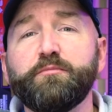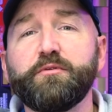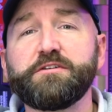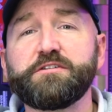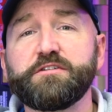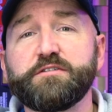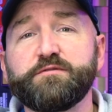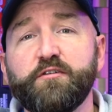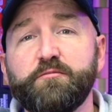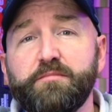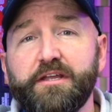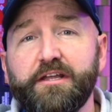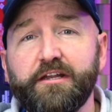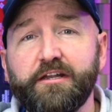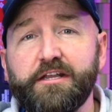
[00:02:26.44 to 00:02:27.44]
printers, for
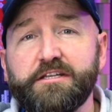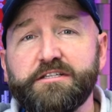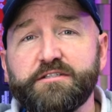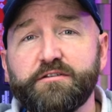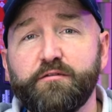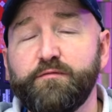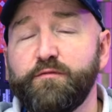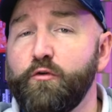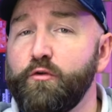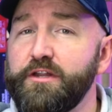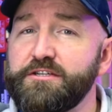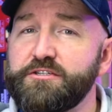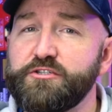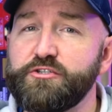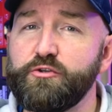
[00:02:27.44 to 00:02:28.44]
me at least, fall
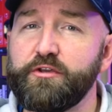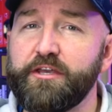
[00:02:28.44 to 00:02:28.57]
into two